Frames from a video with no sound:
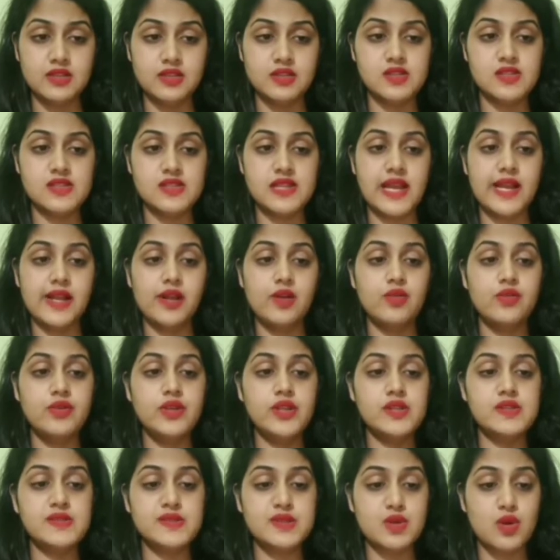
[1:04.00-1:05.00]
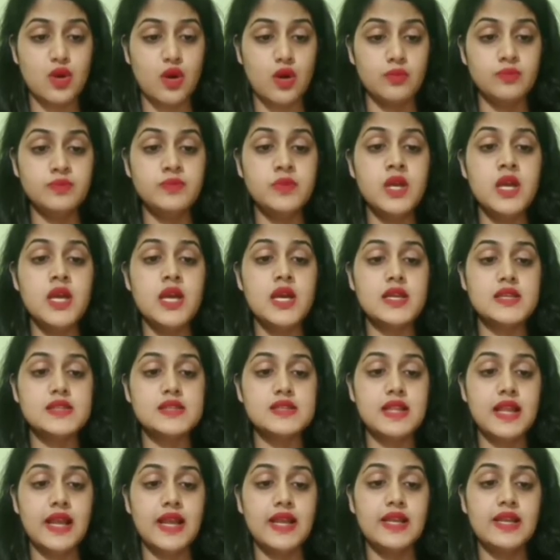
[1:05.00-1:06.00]
the cyclonic storm
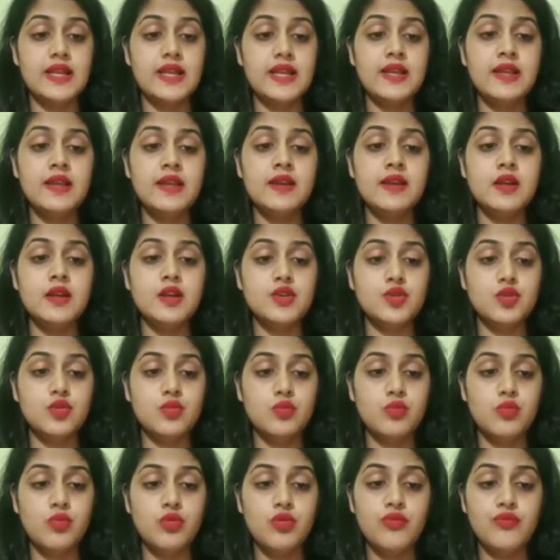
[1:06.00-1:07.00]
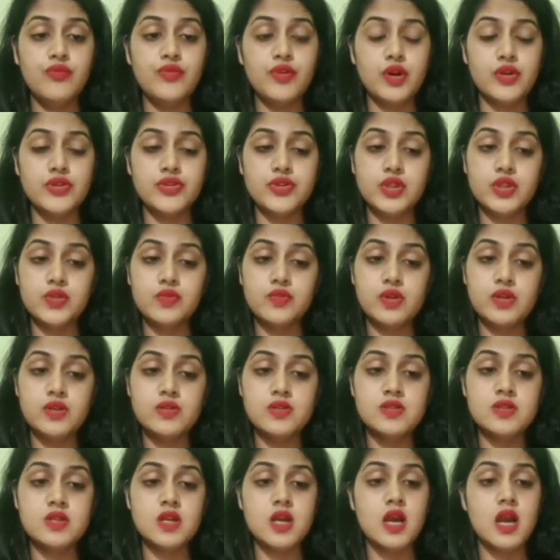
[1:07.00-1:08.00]
is likely to move
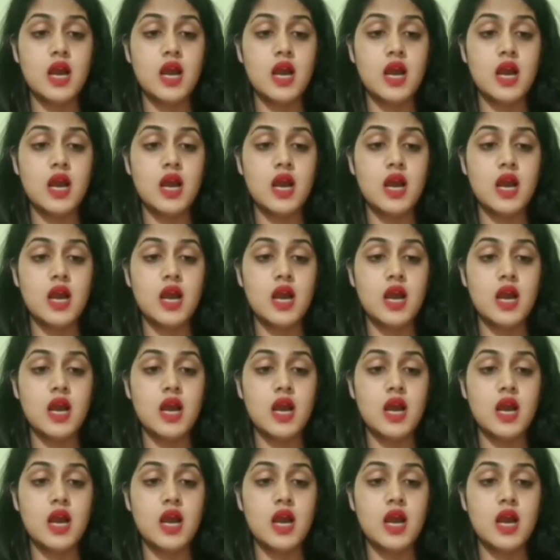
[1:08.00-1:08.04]
northwards